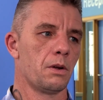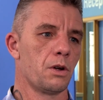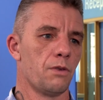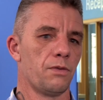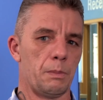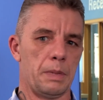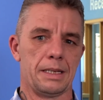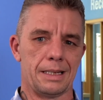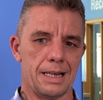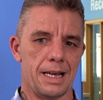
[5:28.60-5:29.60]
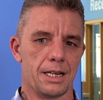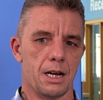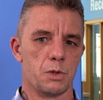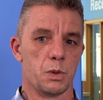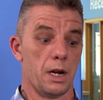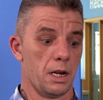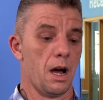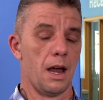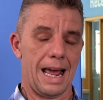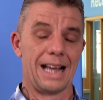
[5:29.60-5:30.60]
God forbid the day comes when I
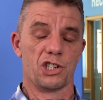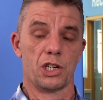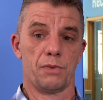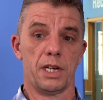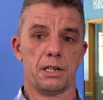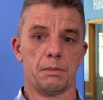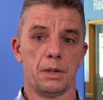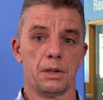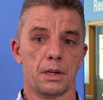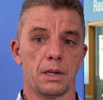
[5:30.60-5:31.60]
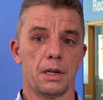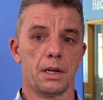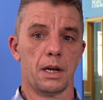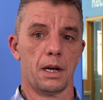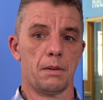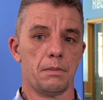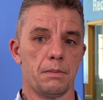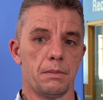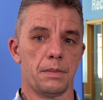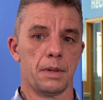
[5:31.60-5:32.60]
can't actually read a book.
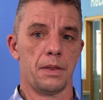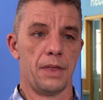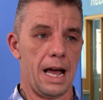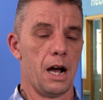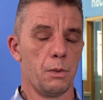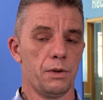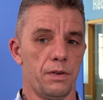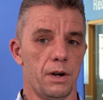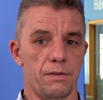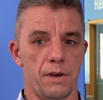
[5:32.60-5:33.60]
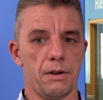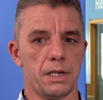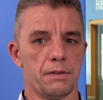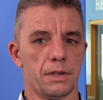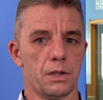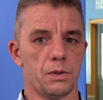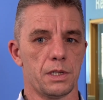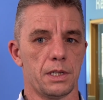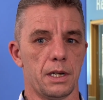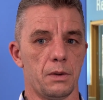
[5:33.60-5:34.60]
Um, that I would find very difficult
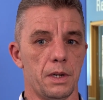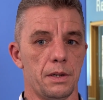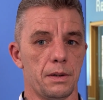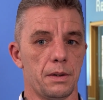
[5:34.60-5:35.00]
to deal with.